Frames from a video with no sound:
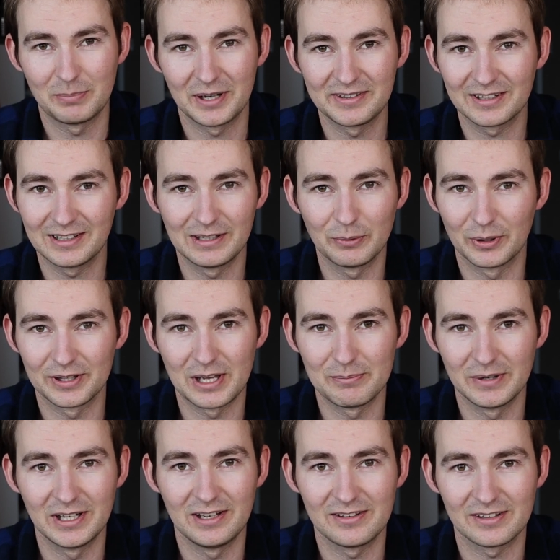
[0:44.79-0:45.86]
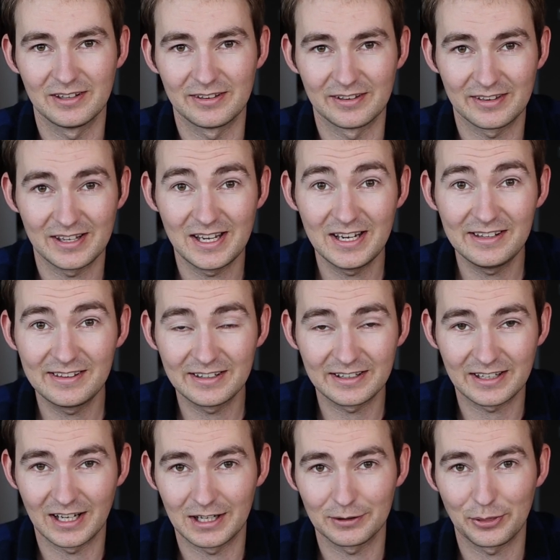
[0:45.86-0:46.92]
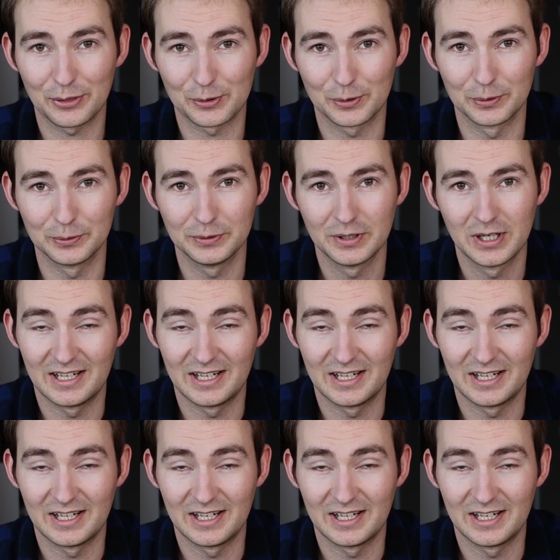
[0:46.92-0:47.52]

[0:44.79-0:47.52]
Basically what that means is it's easy to cut through,